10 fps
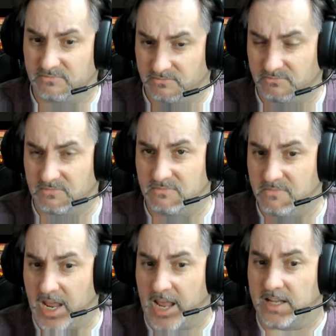
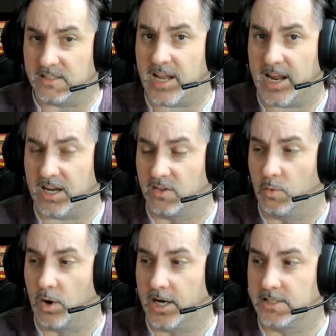meh tank
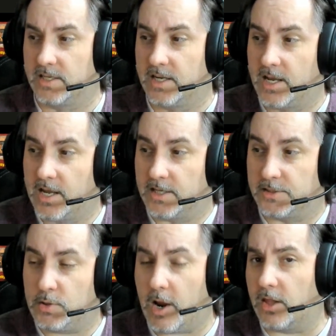otherwise.
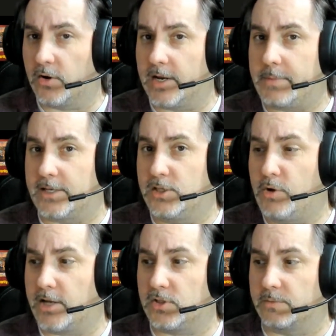2 LRM and 2
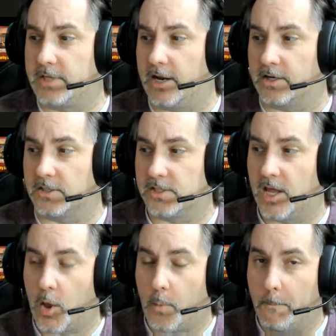SRM carriers.
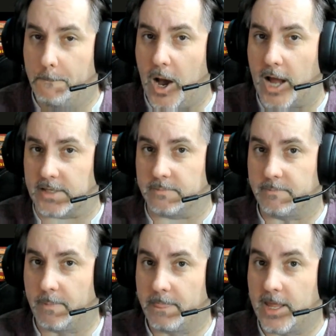But
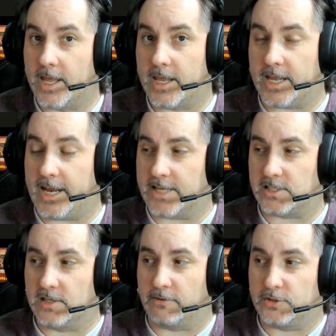it has
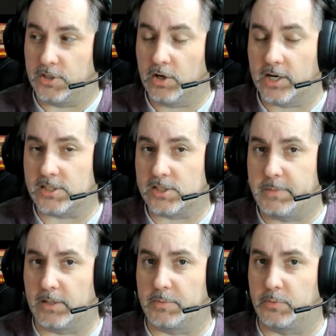enough turrets to be
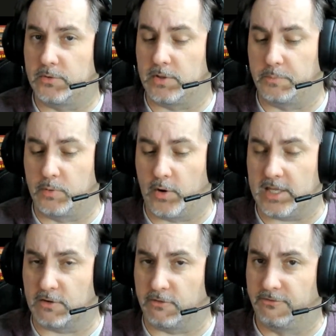able to deploy
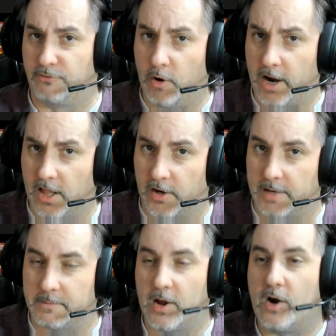either 4 LRM
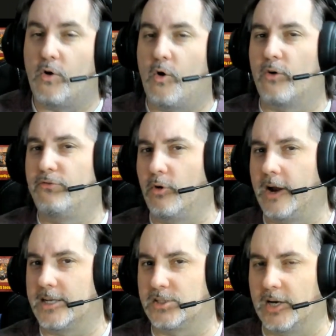or 4
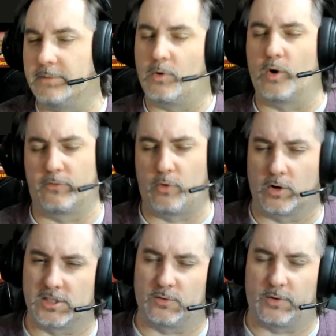SRM, or of course
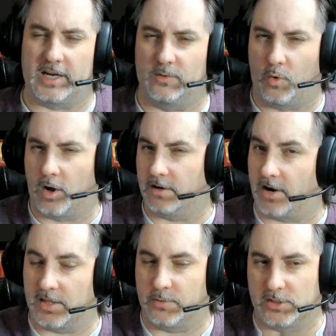3 in 1 of
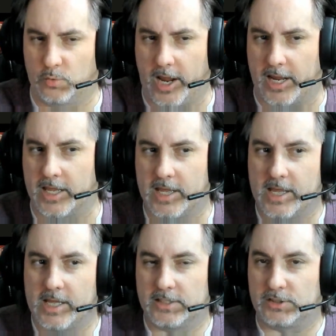either which way.
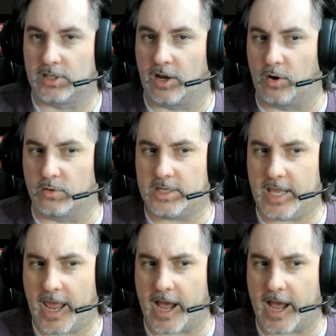So yeah,